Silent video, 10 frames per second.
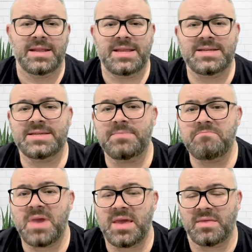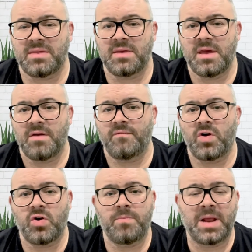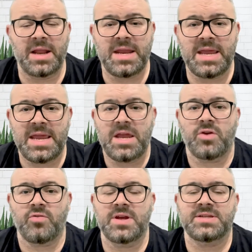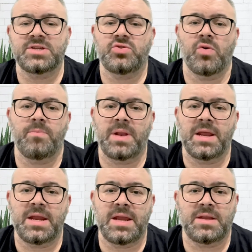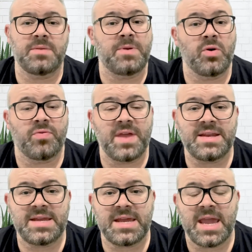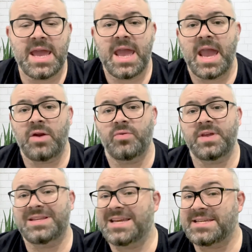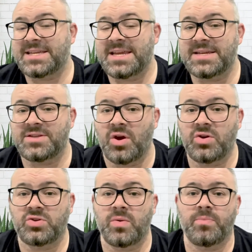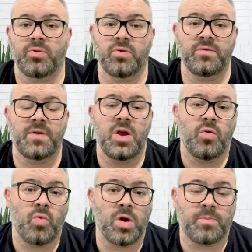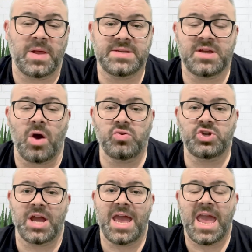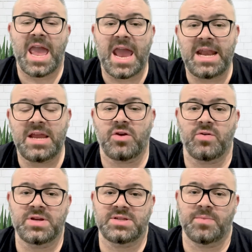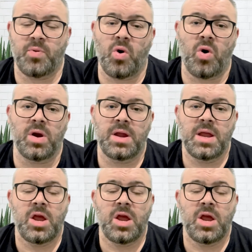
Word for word: This is a myth Vulnerability increases your ability to be authentic, and authenticity is known to improve workplace culture and increase support.